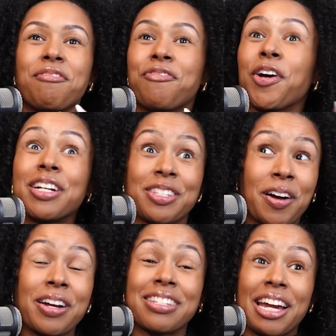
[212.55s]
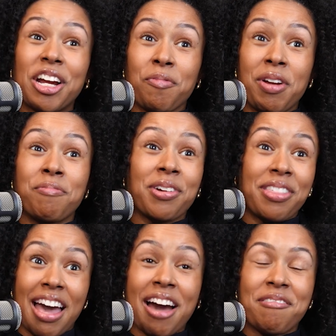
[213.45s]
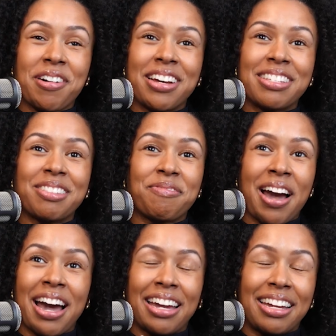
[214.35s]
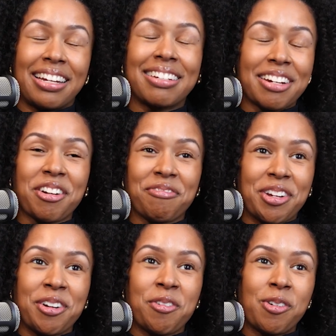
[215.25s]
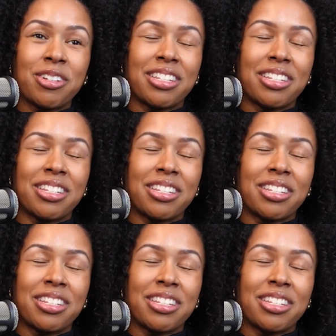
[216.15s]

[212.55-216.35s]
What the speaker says: for as long as I can remember, that was my career goal,